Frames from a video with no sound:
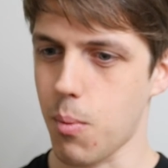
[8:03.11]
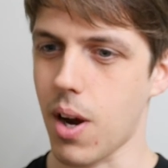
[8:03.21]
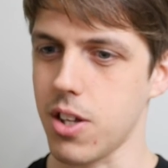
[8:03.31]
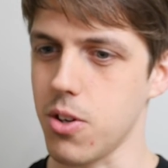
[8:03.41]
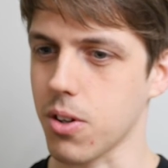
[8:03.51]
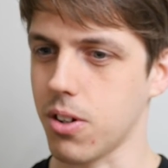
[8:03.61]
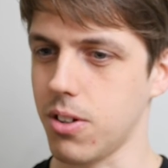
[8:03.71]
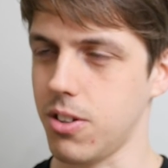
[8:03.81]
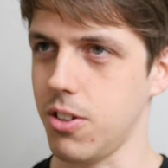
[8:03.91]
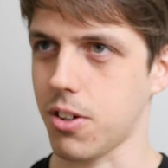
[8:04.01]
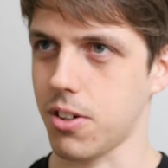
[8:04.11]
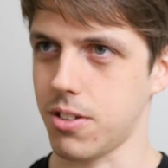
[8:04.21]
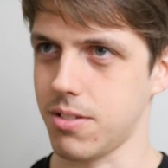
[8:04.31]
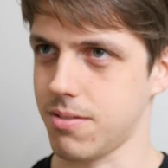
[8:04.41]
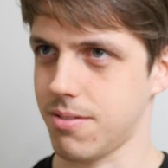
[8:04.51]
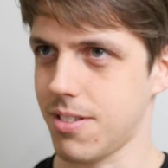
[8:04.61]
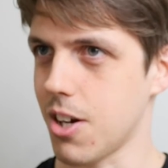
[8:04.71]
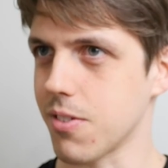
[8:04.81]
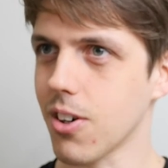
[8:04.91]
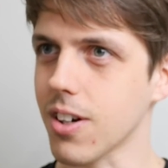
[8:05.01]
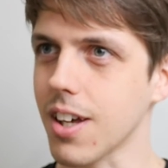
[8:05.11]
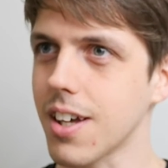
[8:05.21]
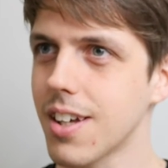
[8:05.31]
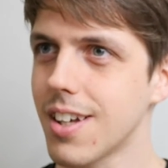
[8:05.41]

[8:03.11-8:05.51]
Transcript: where you could overclock it